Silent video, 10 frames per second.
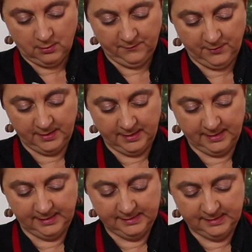I find it
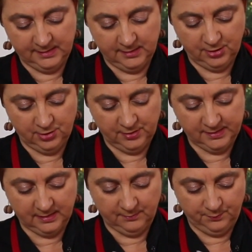easier to
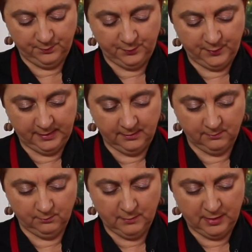use a big
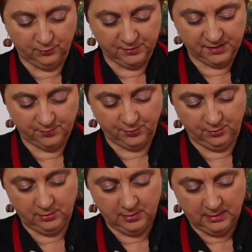metal
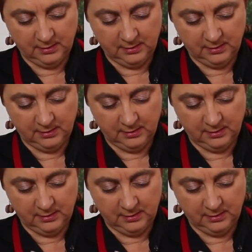spoon.